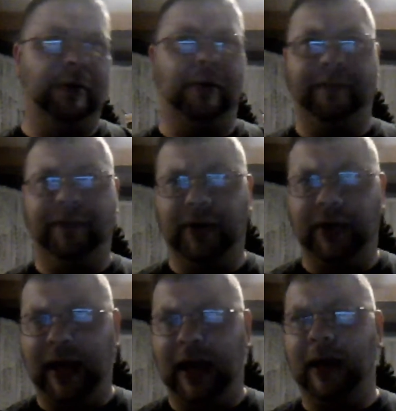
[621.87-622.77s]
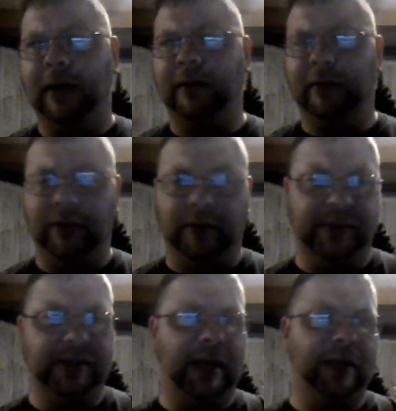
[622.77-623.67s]
foot of that and a
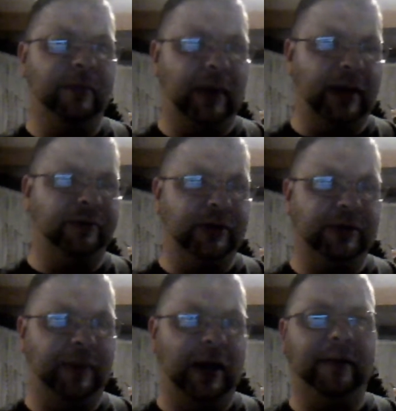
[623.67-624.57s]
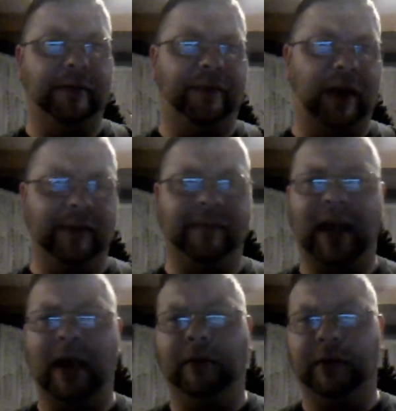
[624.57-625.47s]
thermostat. You might as well just buy the 5
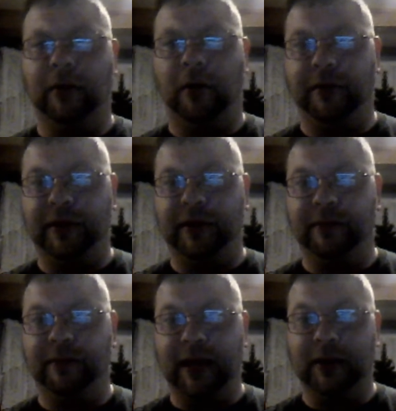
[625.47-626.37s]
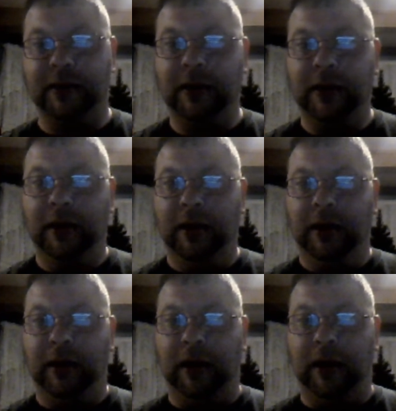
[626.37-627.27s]
gallon already made.
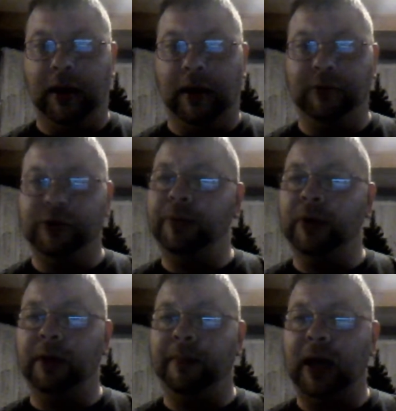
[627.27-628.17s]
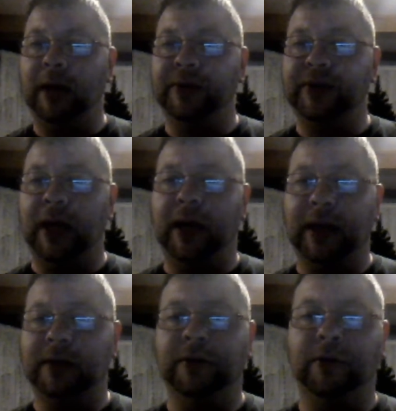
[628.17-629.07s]
Would you put it on the bottom or side?
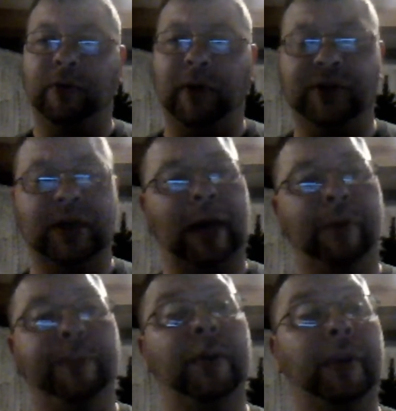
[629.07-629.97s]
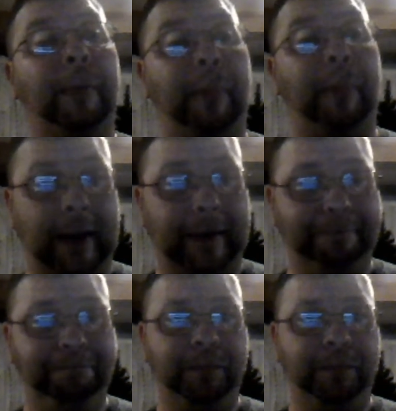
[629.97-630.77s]
Excellent question. I would put it on the bottom.